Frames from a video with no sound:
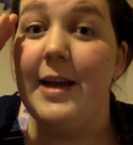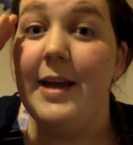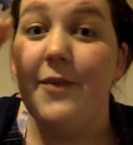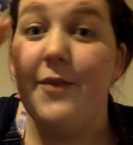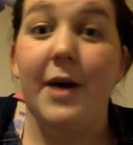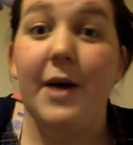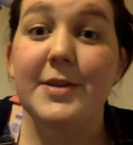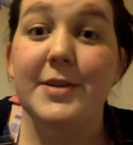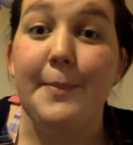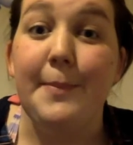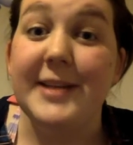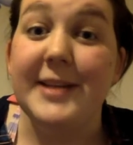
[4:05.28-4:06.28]
If I was
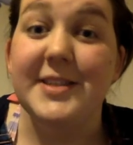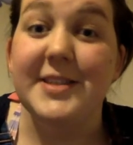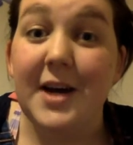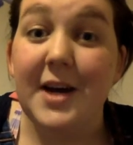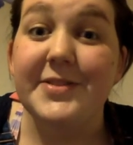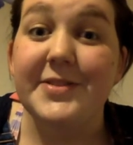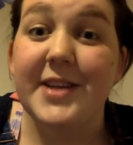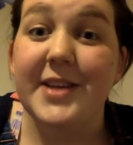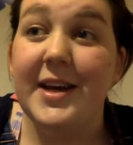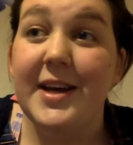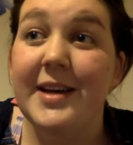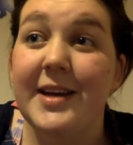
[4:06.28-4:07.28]
a better
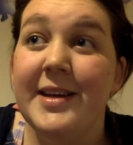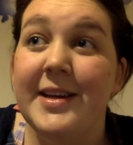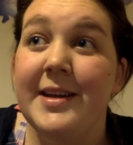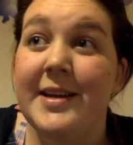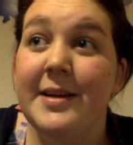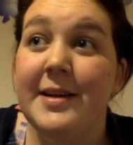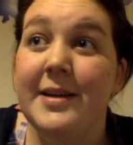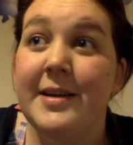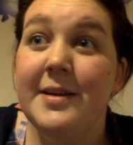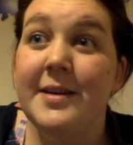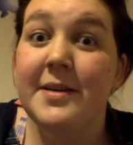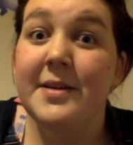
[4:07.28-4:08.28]
dancer
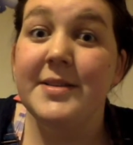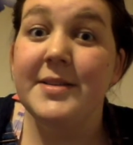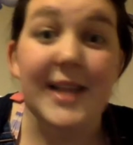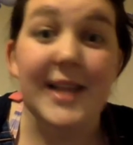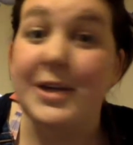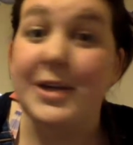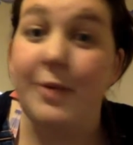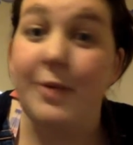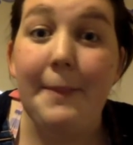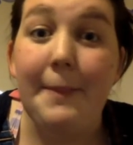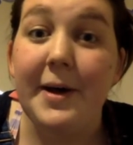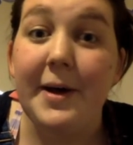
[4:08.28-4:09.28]
/
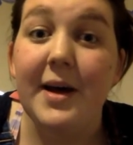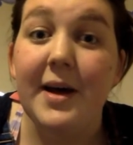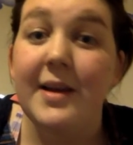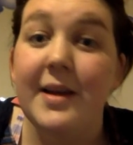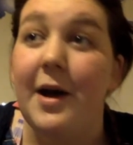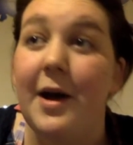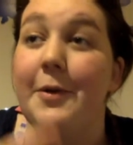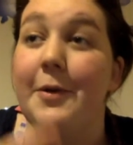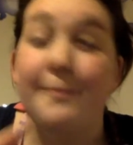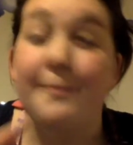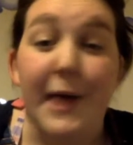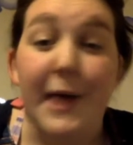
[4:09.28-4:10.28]
rapper, I
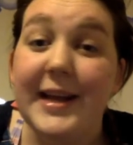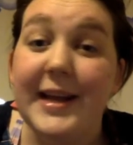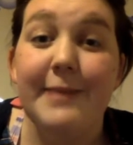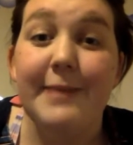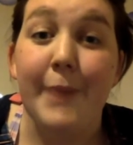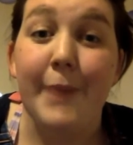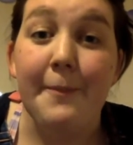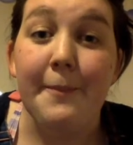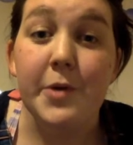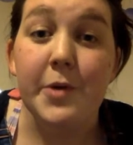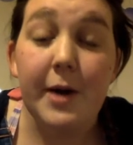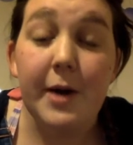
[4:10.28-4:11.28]
would beg
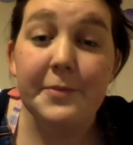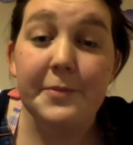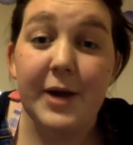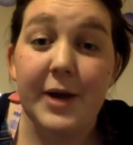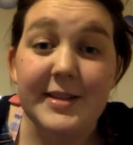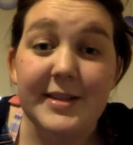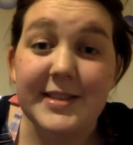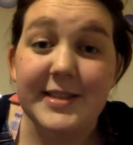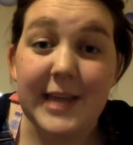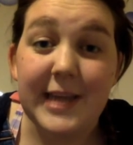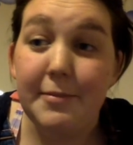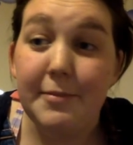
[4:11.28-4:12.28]
Lin-Manuel Miranda to
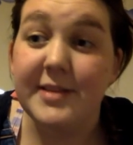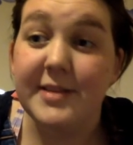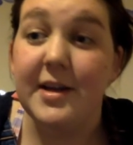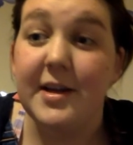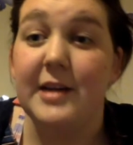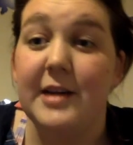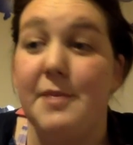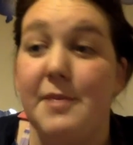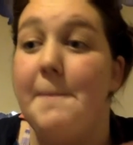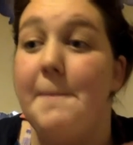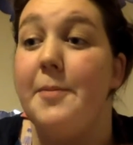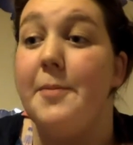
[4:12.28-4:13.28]
take me as a cast
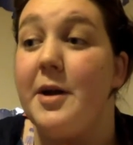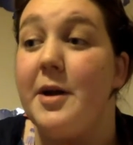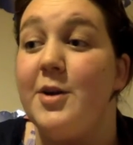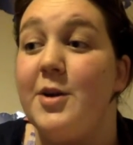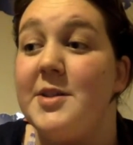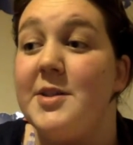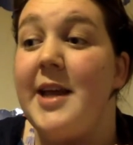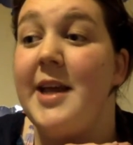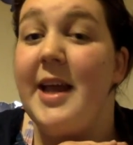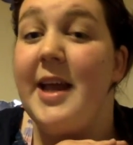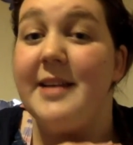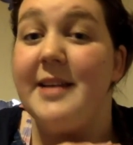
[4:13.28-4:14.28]
member, because
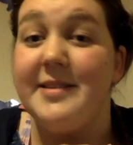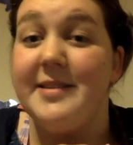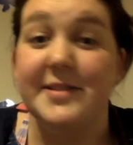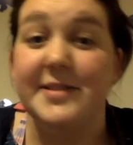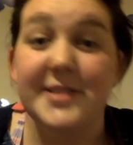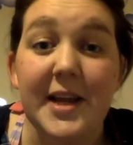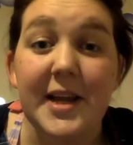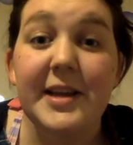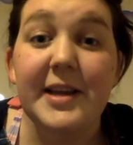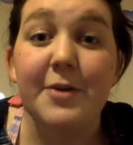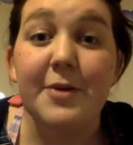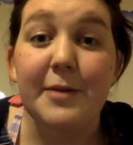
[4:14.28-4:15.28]
it's an
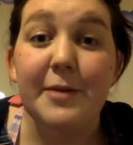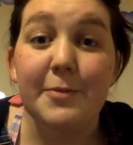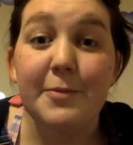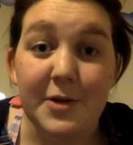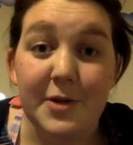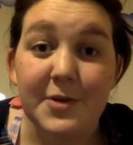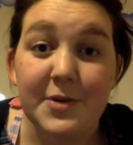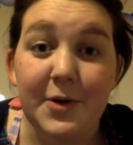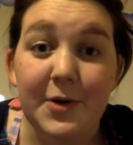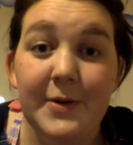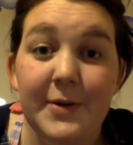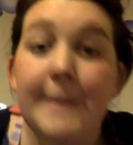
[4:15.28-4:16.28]
insanely incredible
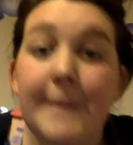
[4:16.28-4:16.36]
musical.